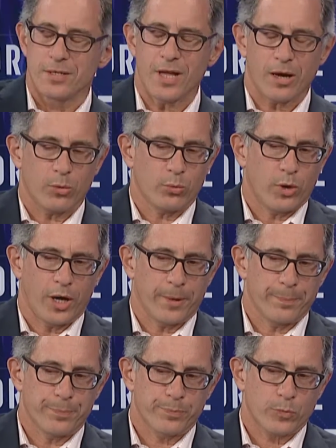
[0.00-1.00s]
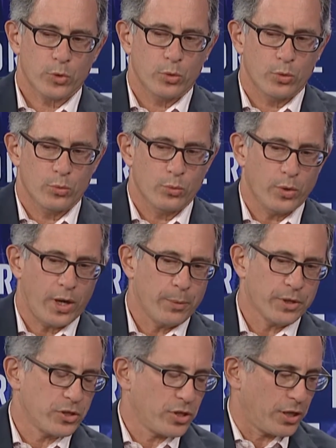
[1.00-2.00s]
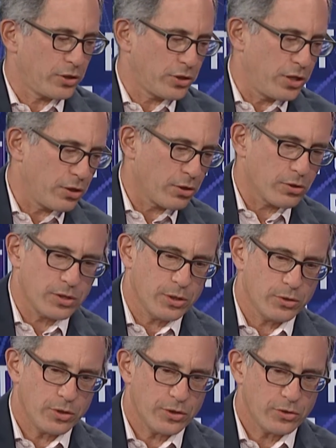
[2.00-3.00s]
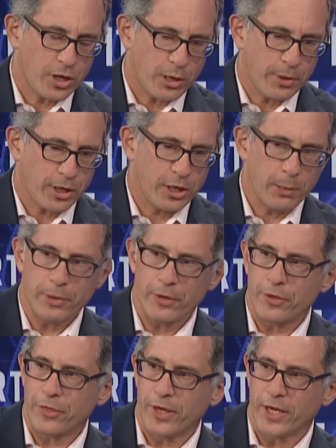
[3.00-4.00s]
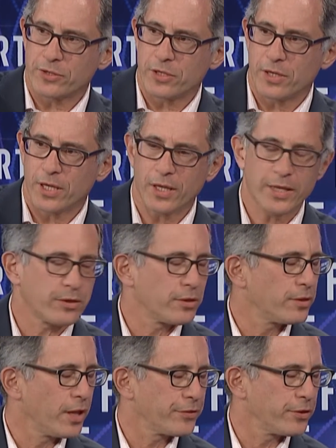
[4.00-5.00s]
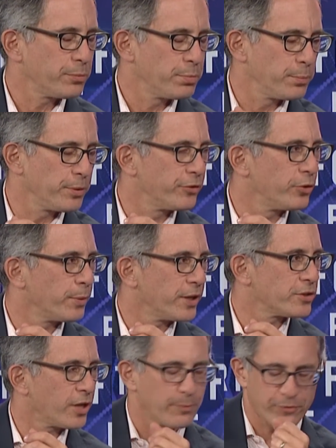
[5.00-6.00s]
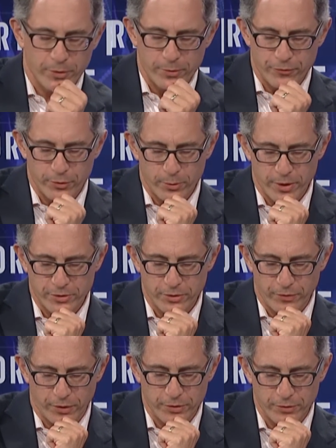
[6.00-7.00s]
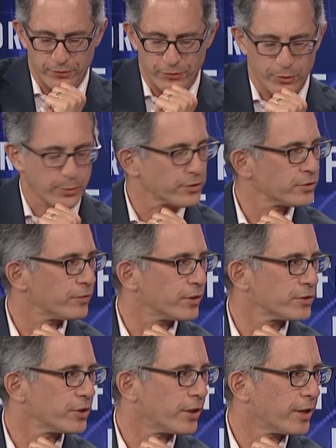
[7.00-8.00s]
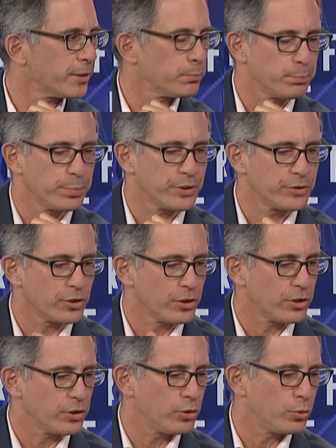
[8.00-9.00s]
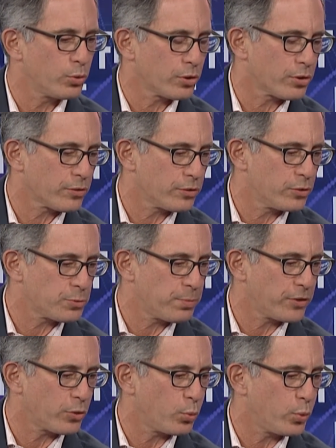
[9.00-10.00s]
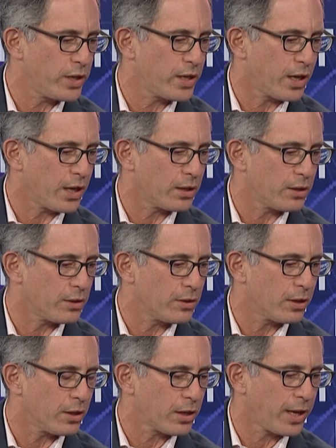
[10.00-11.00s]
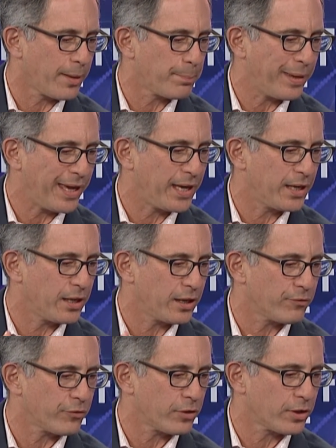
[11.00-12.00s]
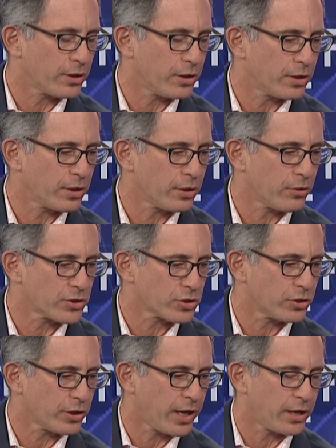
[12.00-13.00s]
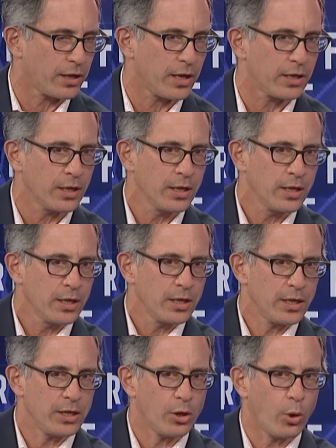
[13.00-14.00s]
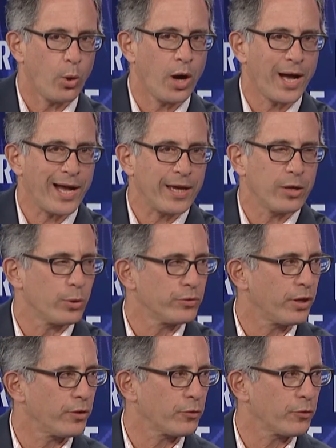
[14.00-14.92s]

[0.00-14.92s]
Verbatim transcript: Now, um, I want to change gears and, and talk about a couple other things, and then let, let these Just people do my job for the, for the rest of our for the rest of our time. But uh, you were you spent the weekend uh, campaigning for a, a congressional candidate in Ohio. Tell